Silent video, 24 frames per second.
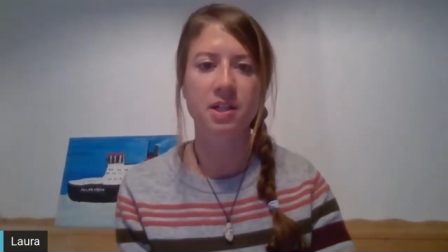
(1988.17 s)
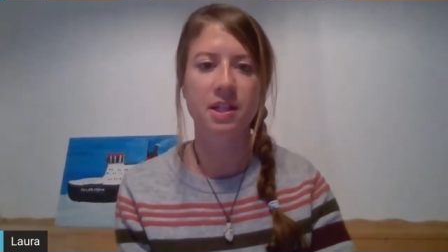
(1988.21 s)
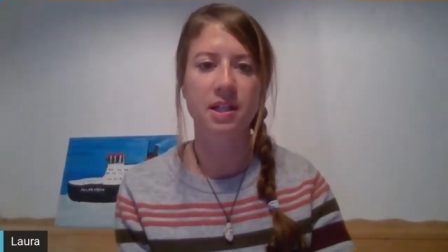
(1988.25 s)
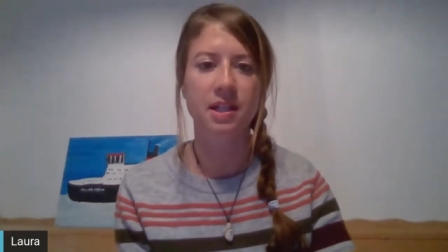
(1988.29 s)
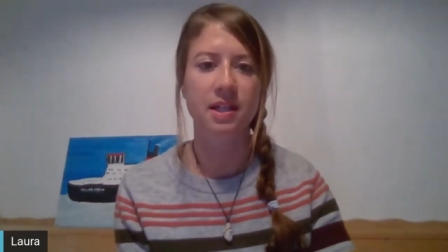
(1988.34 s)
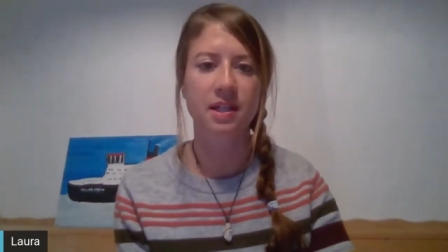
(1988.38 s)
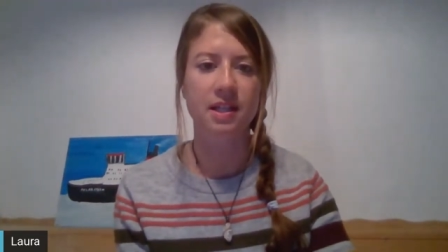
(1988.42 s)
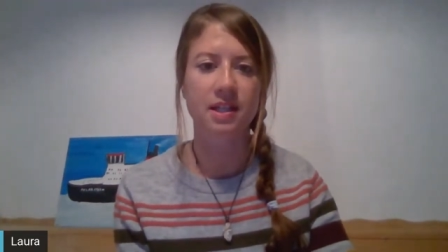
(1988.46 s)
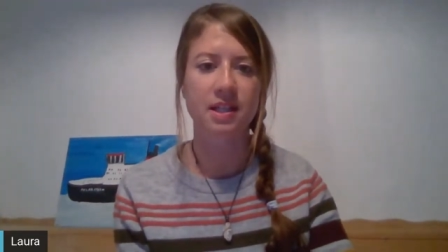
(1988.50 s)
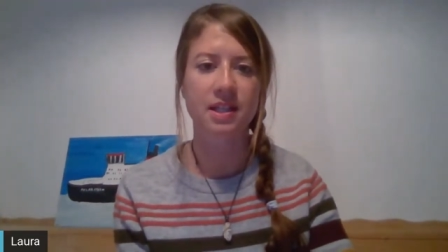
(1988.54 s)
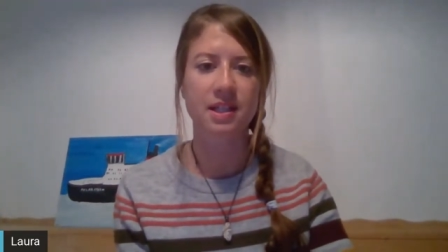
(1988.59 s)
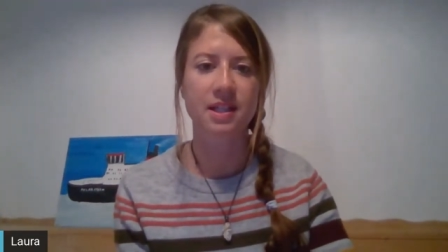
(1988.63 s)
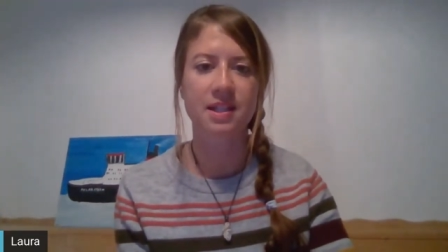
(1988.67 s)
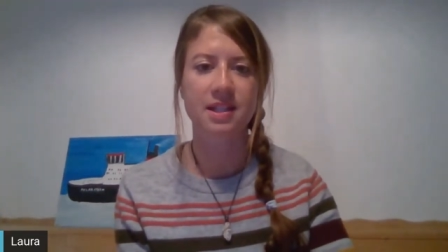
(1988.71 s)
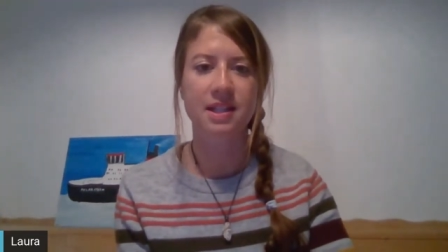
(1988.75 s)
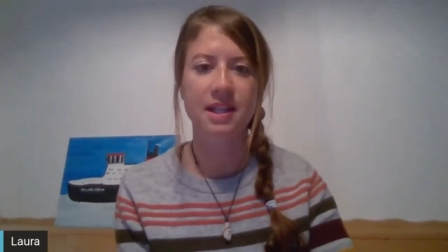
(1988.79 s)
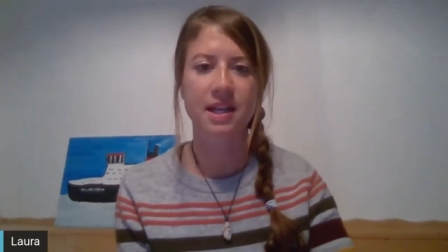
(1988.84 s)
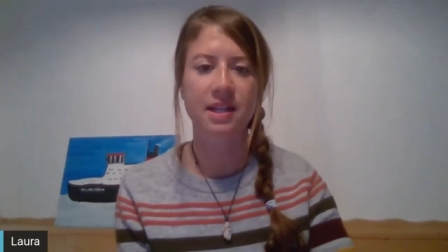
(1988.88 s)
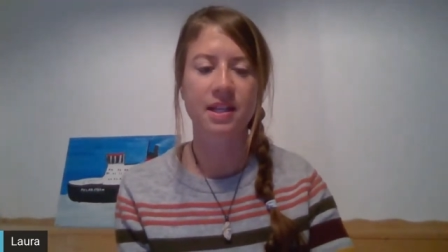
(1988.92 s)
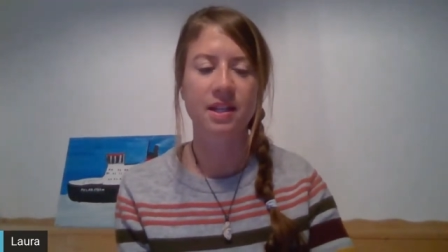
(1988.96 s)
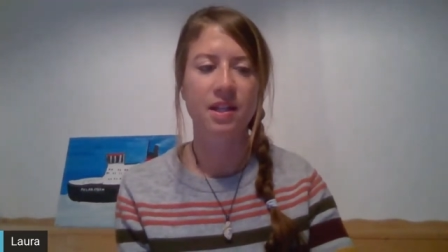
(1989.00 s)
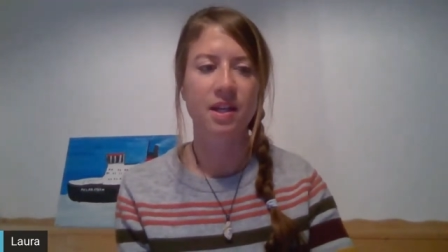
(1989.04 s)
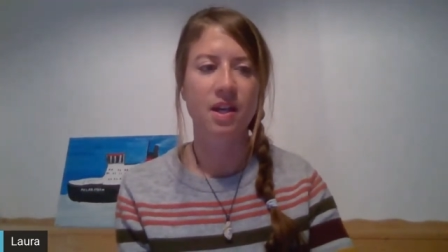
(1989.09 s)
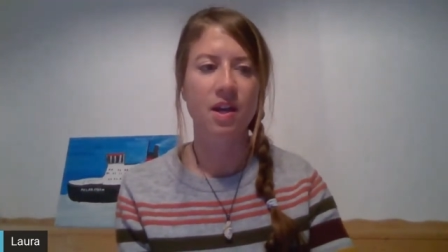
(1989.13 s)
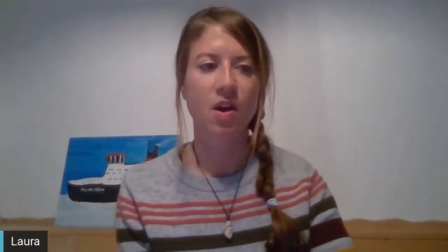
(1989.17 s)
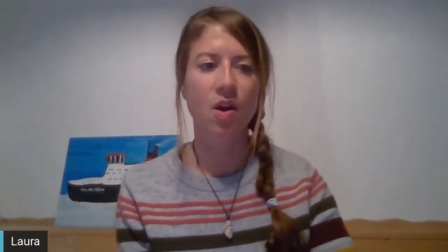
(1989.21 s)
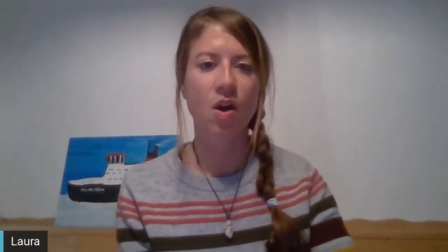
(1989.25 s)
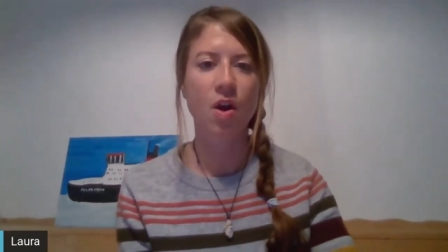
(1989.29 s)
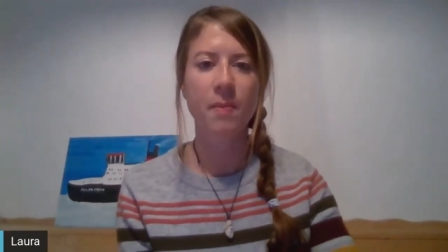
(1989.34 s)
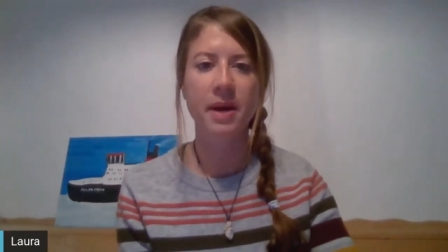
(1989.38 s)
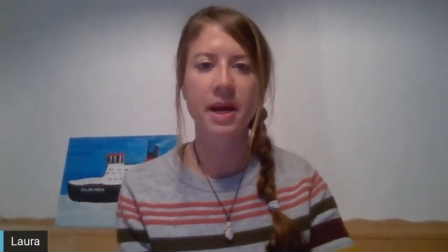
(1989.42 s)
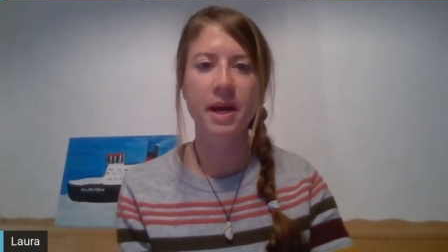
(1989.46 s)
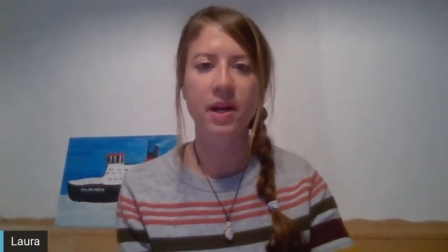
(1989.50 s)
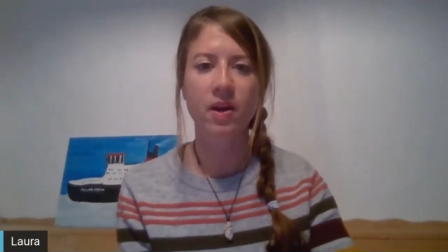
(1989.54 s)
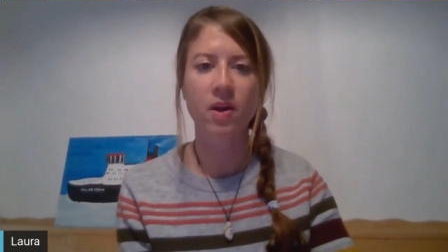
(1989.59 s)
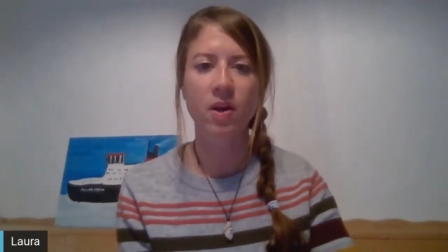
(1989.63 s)
And he said, "Oh
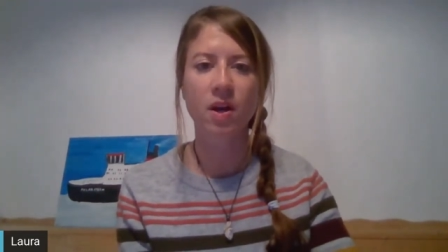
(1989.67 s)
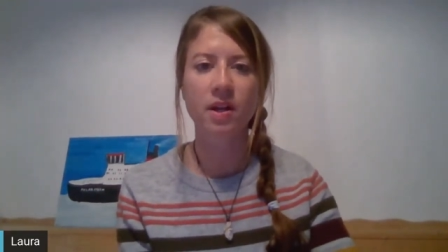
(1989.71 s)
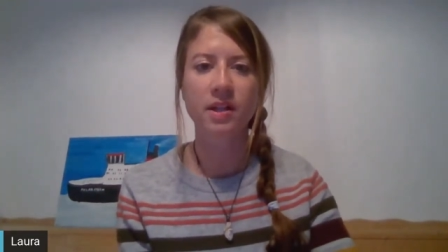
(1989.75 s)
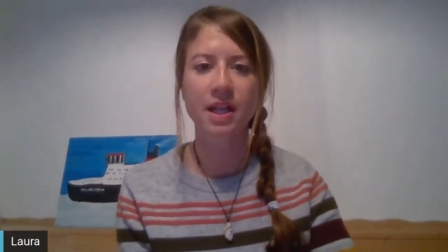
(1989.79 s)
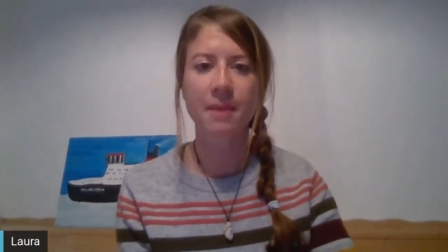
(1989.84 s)
my God,